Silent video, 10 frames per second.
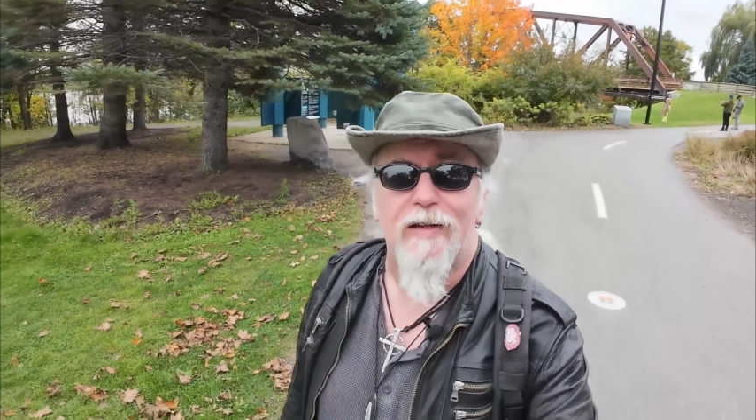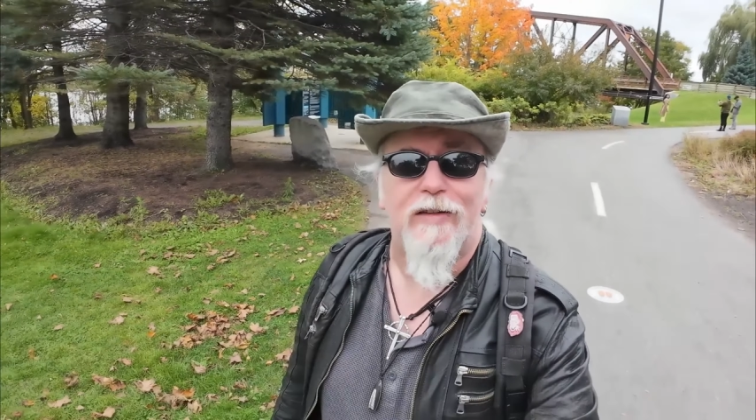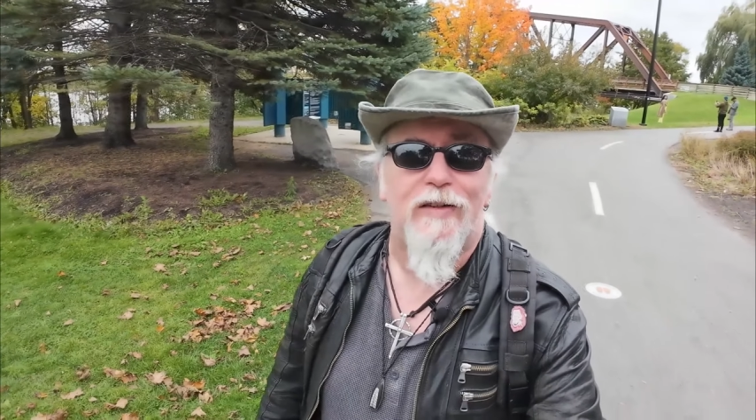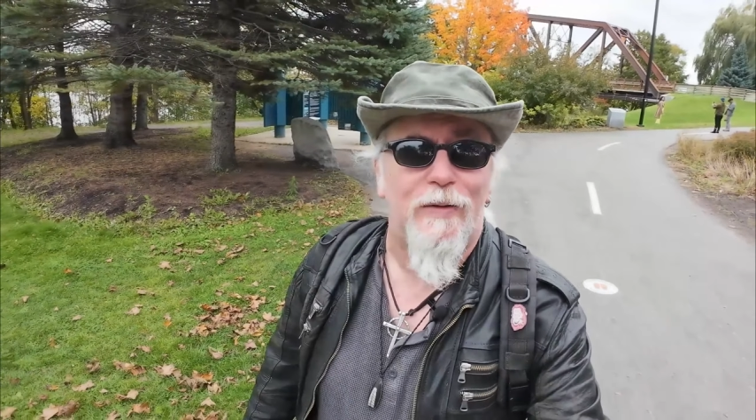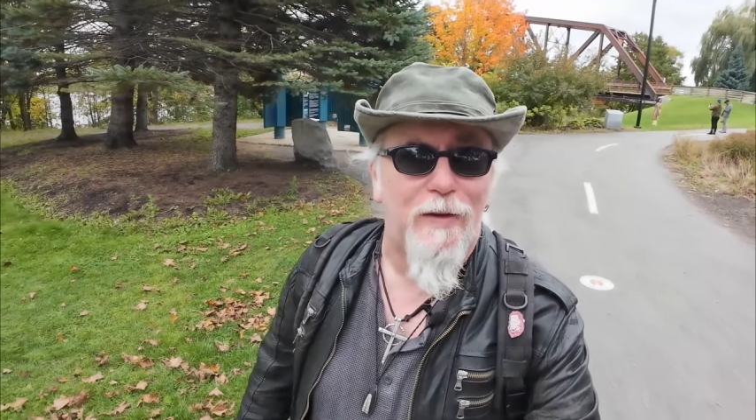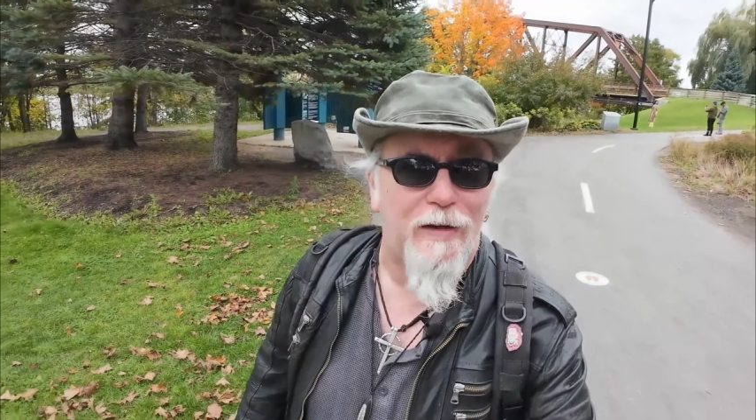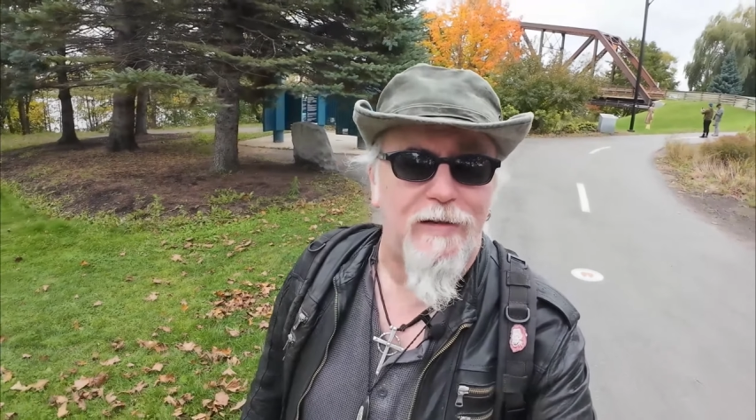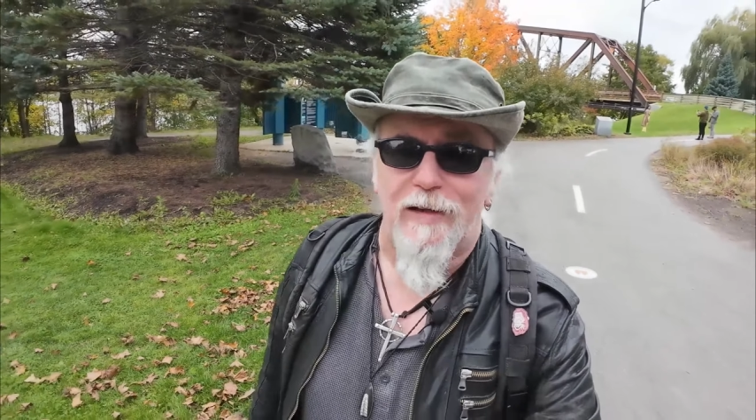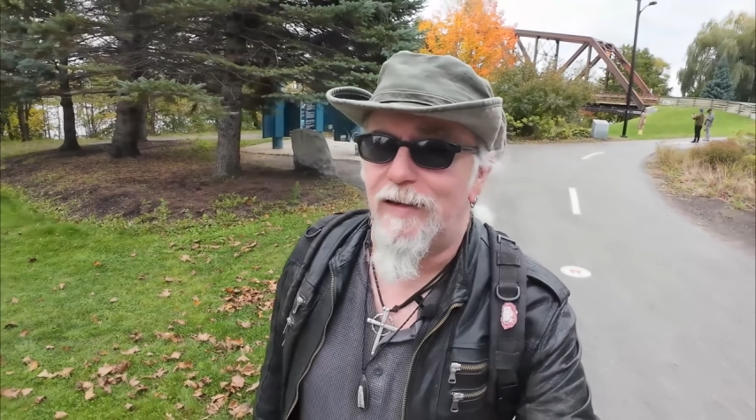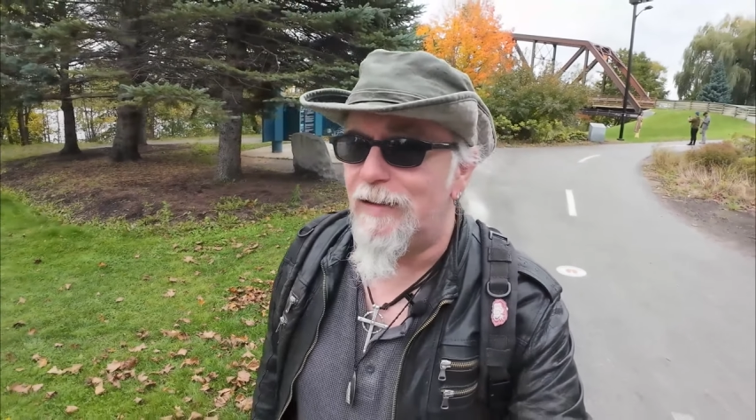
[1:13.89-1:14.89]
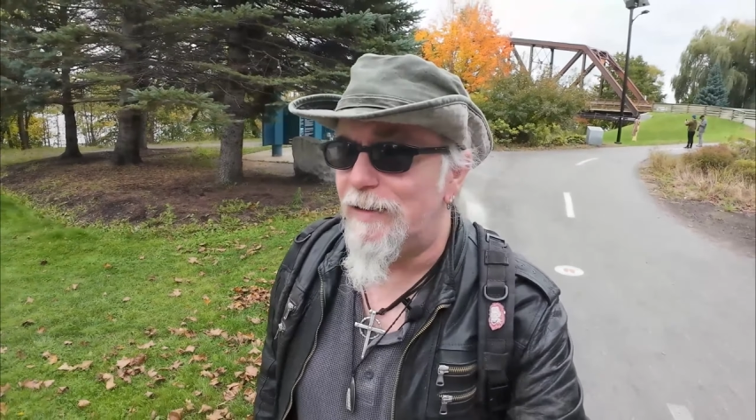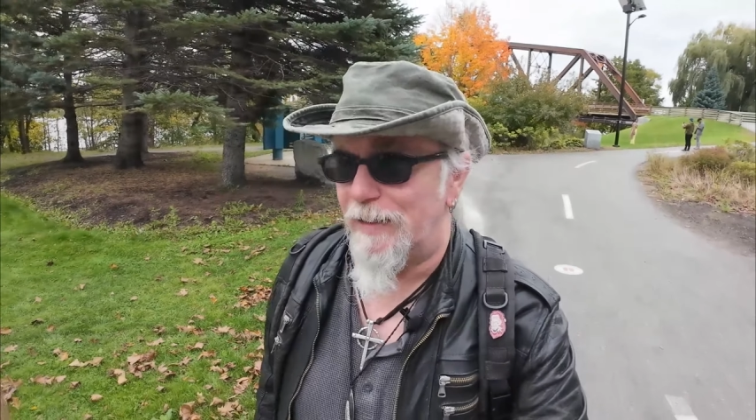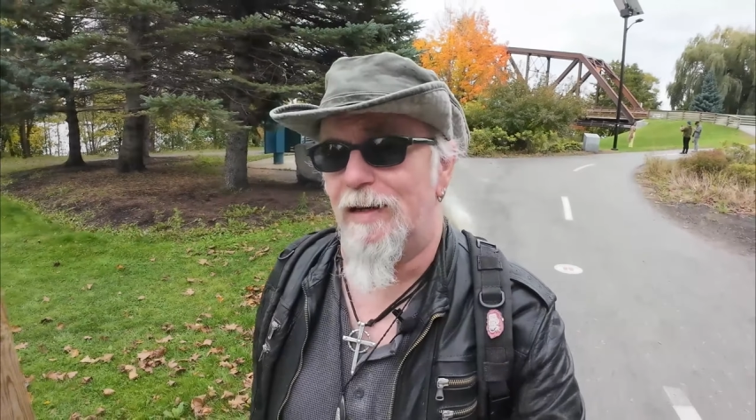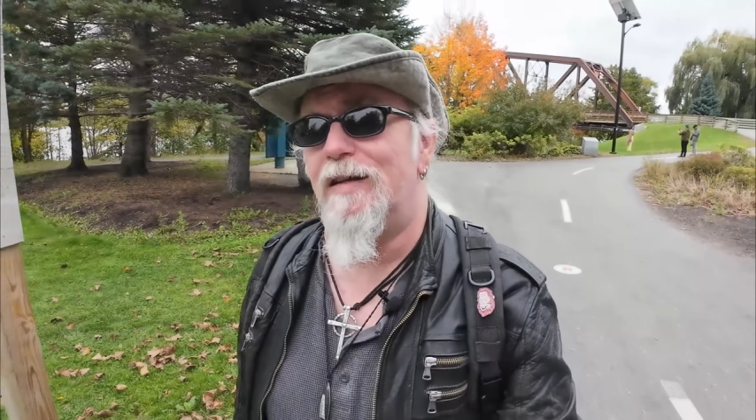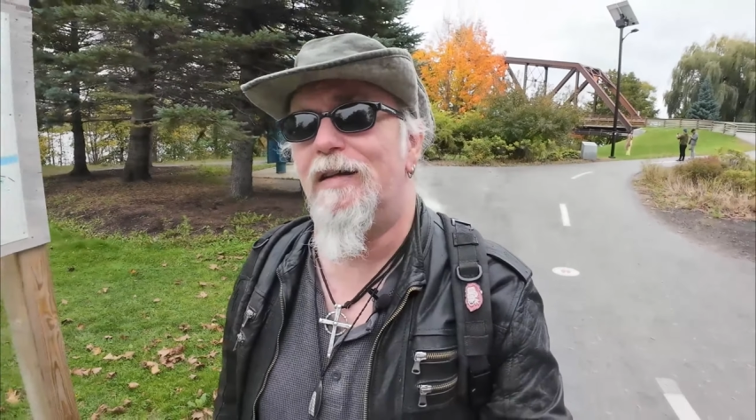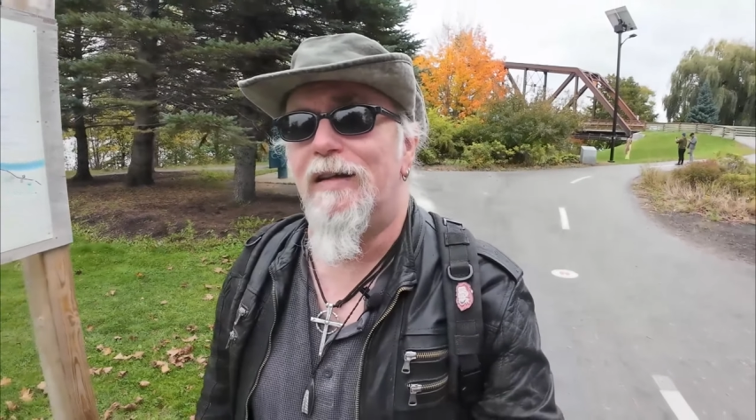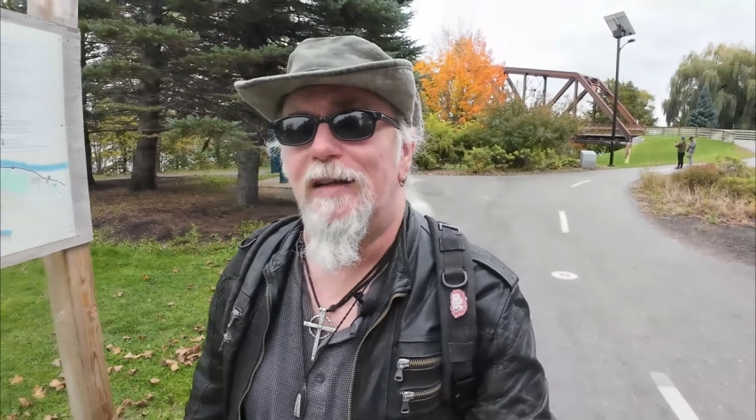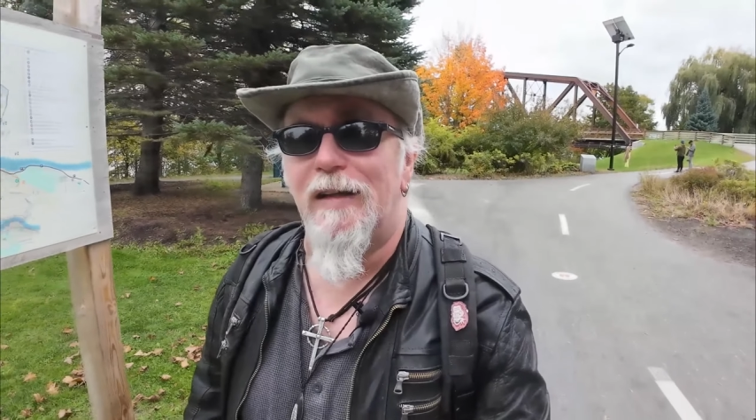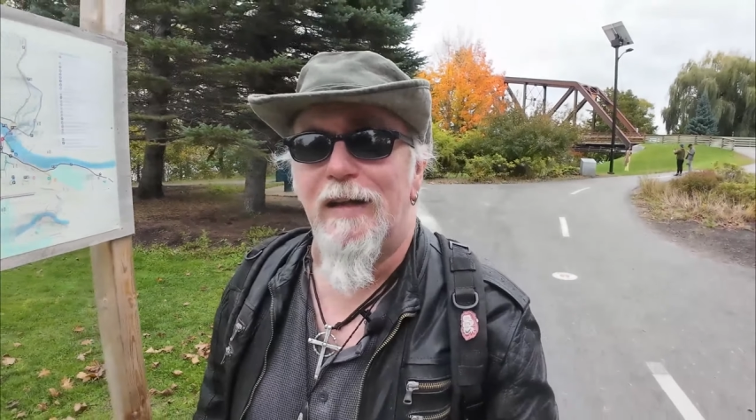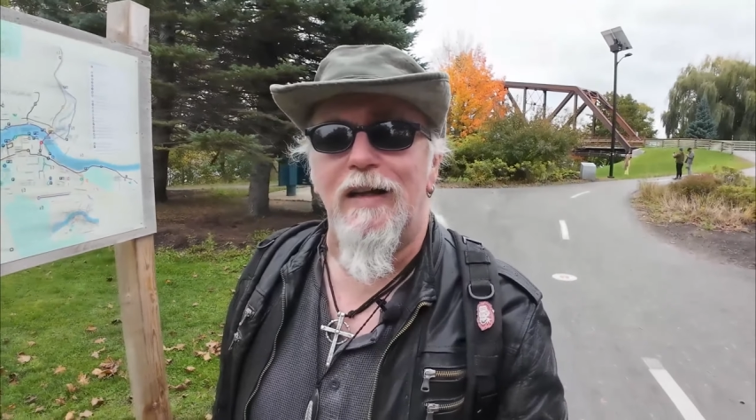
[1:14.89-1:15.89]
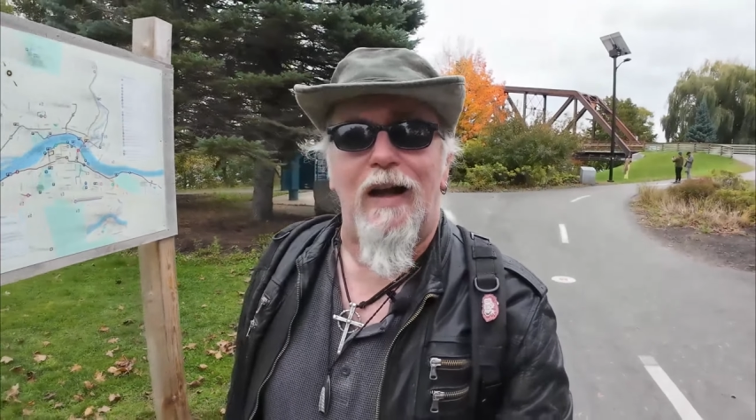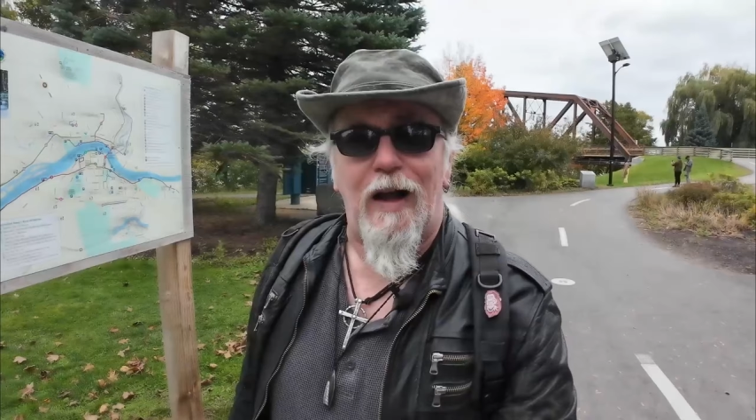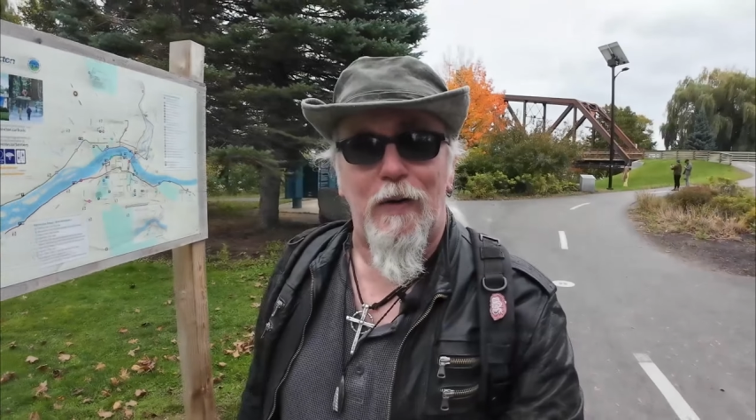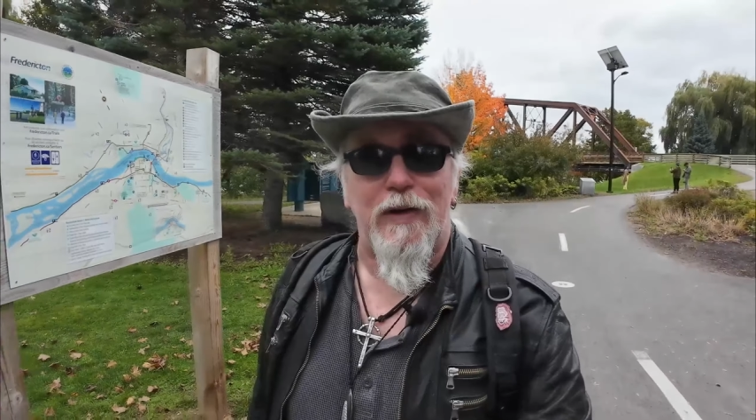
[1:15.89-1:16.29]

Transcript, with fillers: So that uh, i